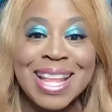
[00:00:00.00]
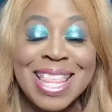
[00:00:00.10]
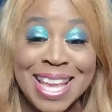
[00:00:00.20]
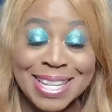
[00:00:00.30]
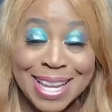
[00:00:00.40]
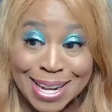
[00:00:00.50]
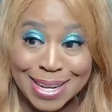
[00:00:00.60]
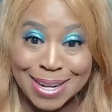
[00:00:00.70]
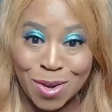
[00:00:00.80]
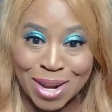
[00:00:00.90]
the
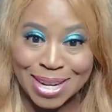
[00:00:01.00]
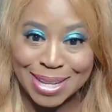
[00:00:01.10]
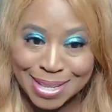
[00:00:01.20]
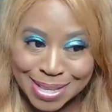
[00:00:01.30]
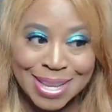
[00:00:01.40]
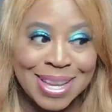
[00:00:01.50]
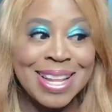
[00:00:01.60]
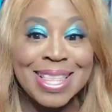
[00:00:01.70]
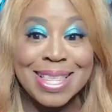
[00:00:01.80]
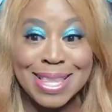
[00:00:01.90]
intended audience,
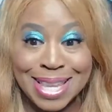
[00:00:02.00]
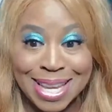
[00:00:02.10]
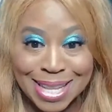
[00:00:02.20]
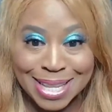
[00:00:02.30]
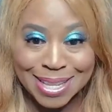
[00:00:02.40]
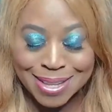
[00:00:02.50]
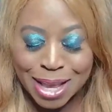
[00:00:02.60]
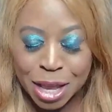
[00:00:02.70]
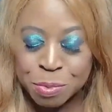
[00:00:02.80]
needless to say.